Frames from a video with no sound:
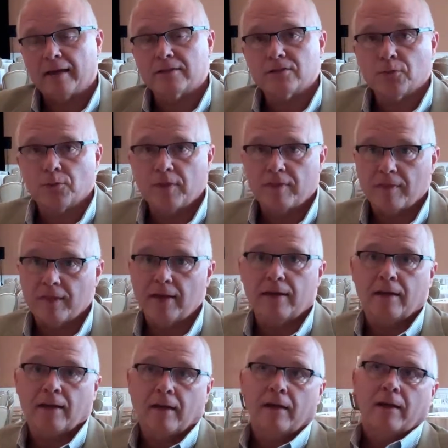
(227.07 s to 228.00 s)
And so we
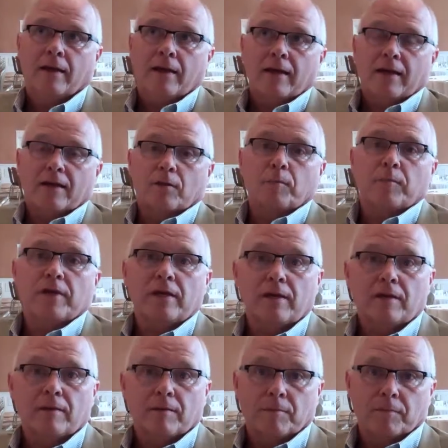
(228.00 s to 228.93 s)
think it'll
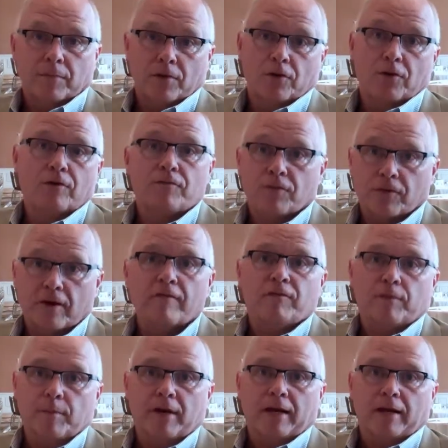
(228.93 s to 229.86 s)
be good for
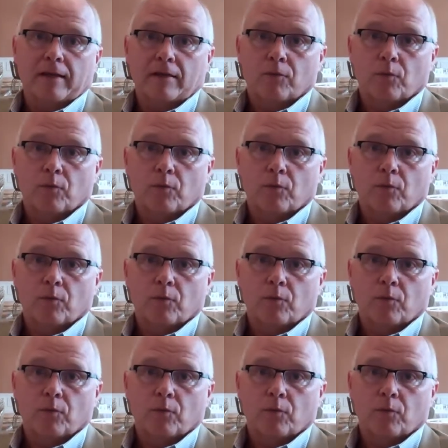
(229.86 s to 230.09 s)
everybody.